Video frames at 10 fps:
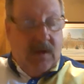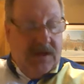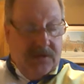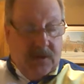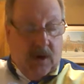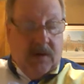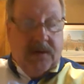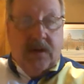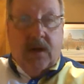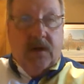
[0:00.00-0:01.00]
It's
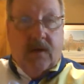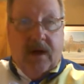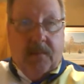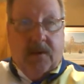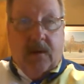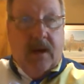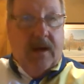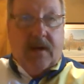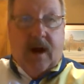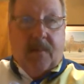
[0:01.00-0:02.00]
current, credible,
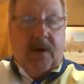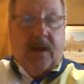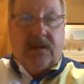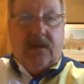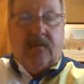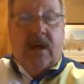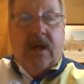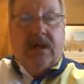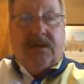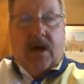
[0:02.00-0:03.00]
and comprehensive.
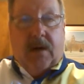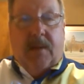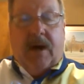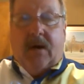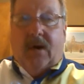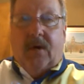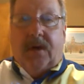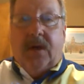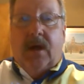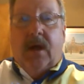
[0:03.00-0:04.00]
Let's talk about
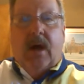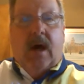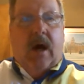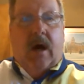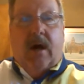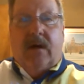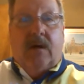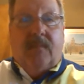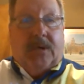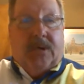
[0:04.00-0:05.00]
current.
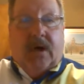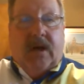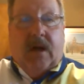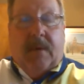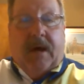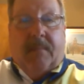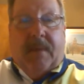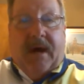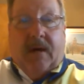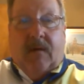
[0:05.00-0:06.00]
If you're talking about a
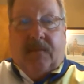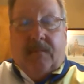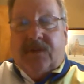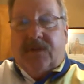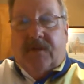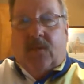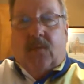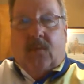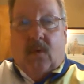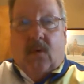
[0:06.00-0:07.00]
battle from the
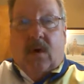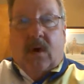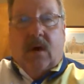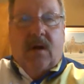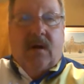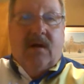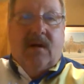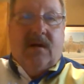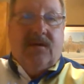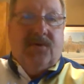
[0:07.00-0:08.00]
Civil War,
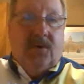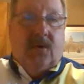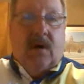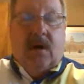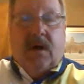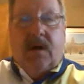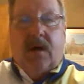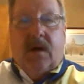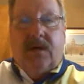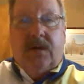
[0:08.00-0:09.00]
sure,
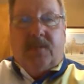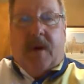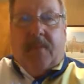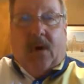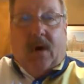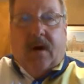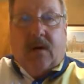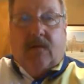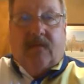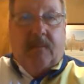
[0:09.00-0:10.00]
a newspaper
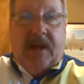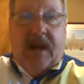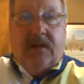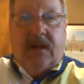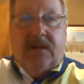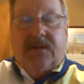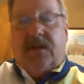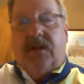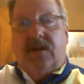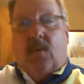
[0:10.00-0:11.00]
article from the
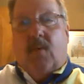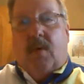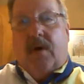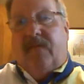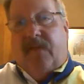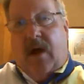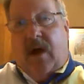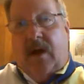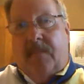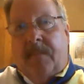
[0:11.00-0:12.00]
1860s will work
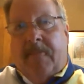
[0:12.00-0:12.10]
fine.